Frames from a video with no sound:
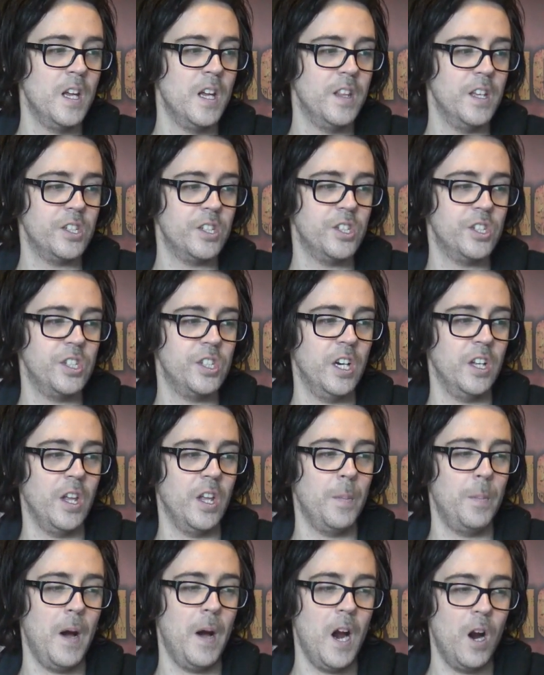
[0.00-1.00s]
This is
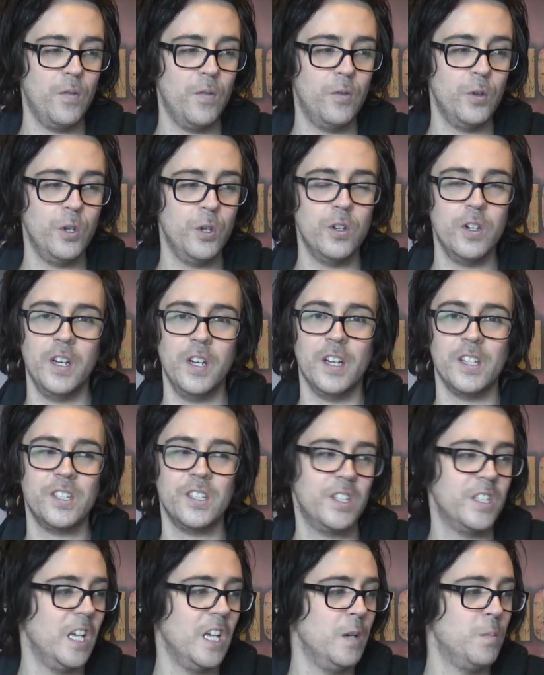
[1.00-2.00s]
certainly a powerful unit and a
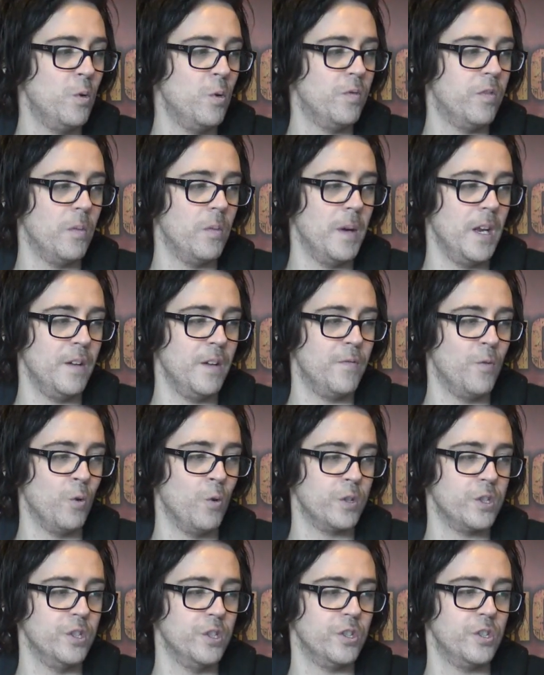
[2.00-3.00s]
staple for many
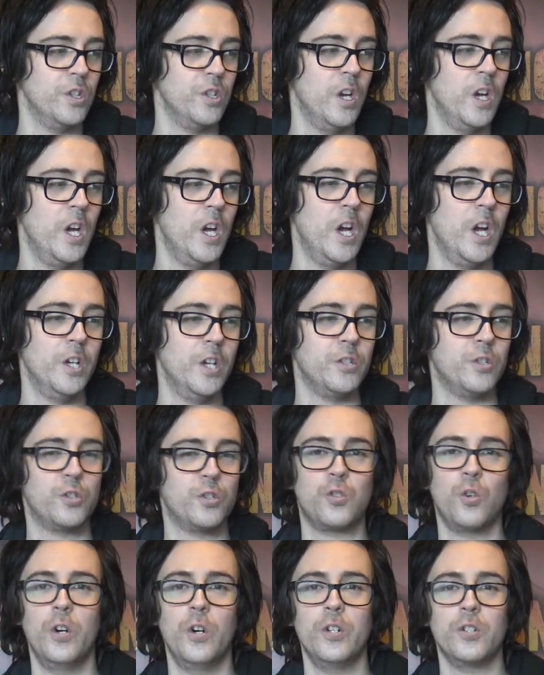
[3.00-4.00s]
forces.
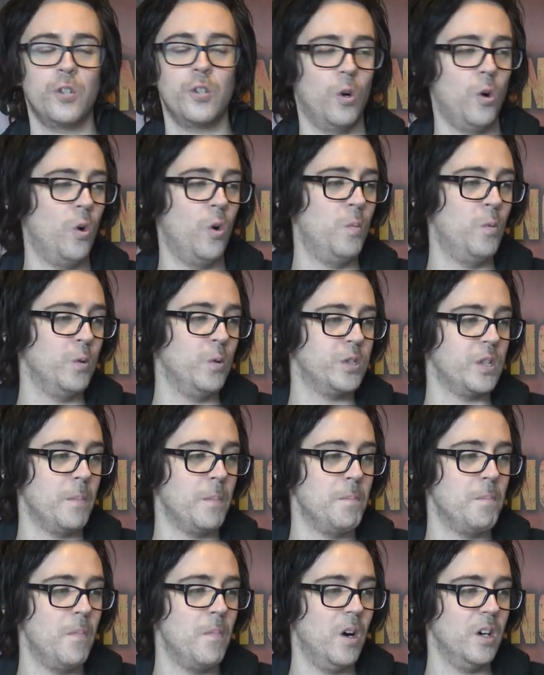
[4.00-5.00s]
Destroyers are almost a
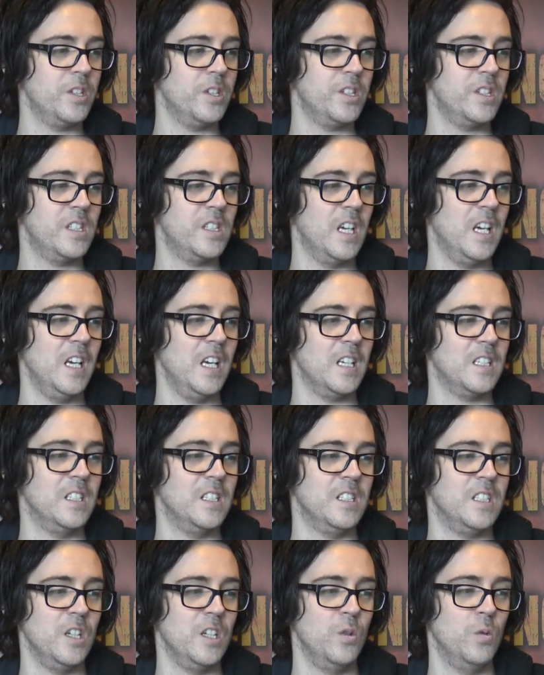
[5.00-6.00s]
must-take
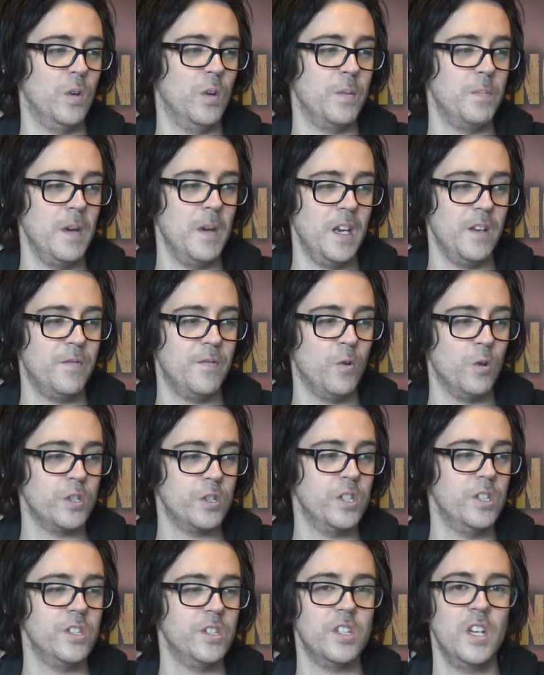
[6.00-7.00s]
to deal with many
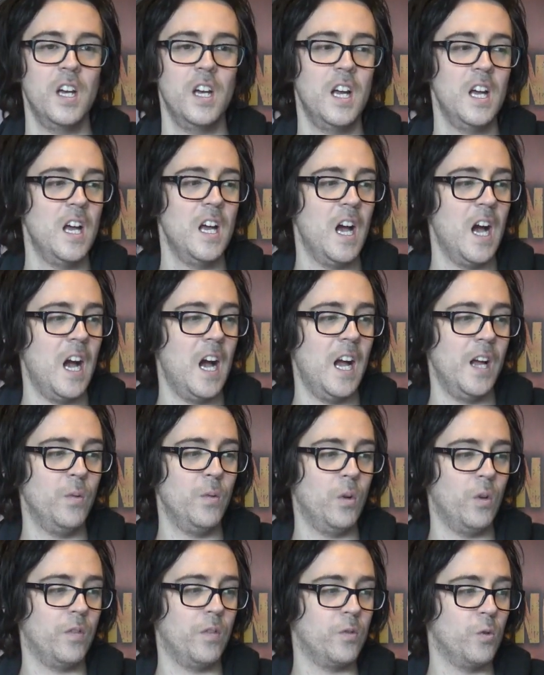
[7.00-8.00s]
forces. I
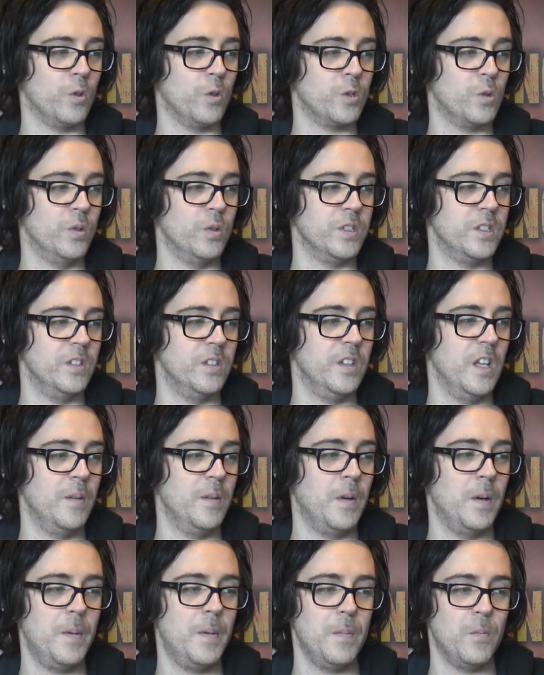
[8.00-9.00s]
will of course go into
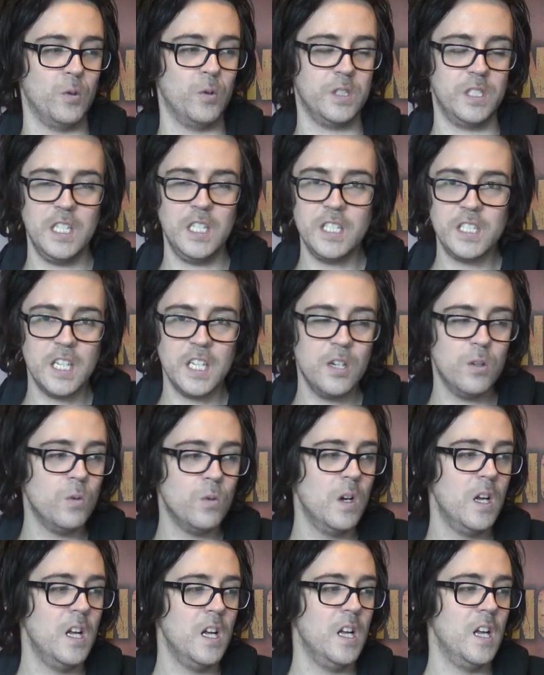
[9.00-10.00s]
them in a bit more
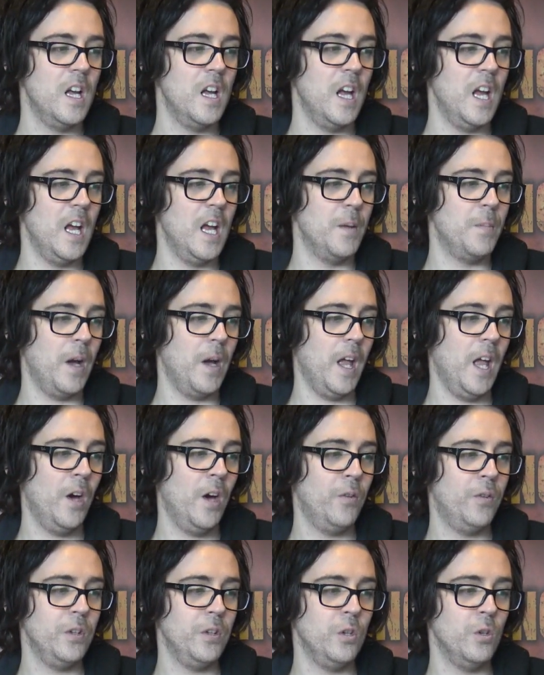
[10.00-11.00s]
detail, but a
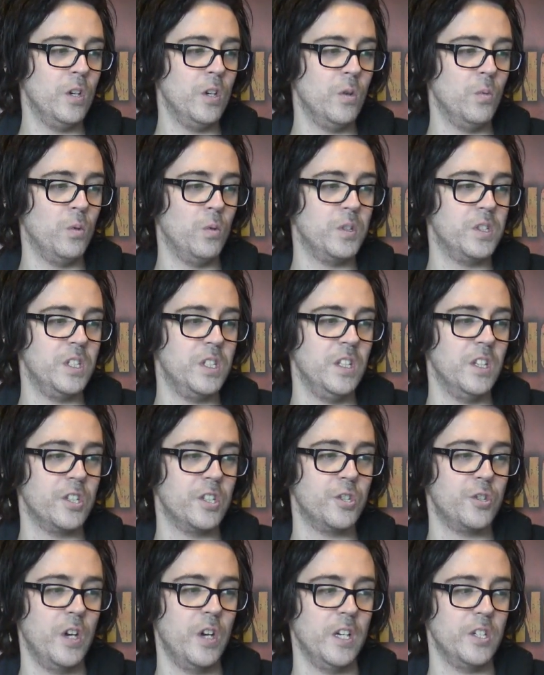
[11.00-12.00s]
healthy unit will see
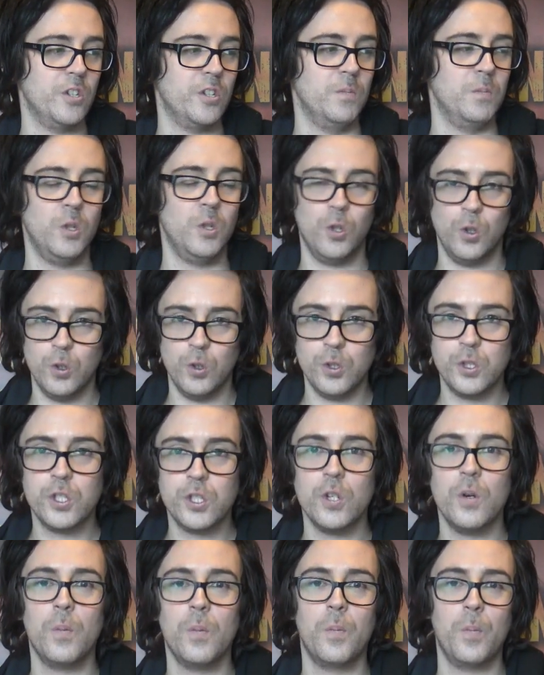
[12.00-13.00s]
this stratagem
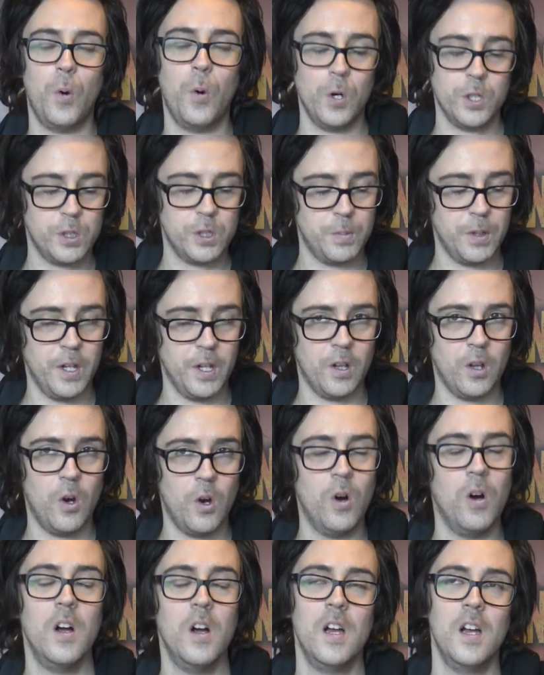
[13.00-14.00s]
used possibly a
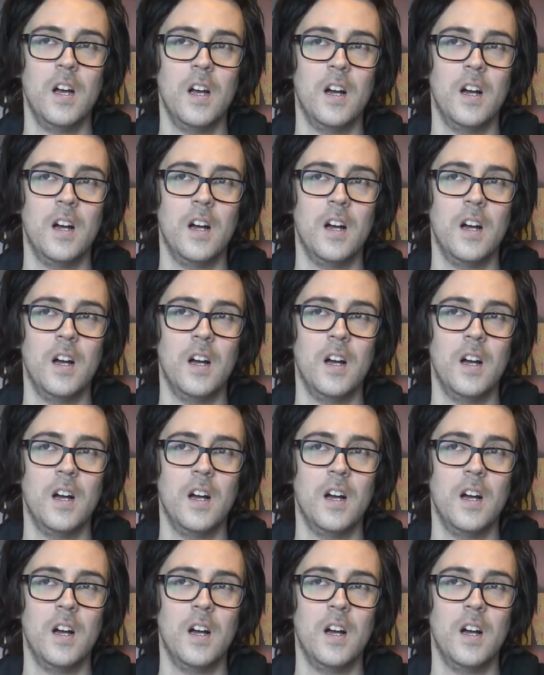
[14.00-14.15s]
lot.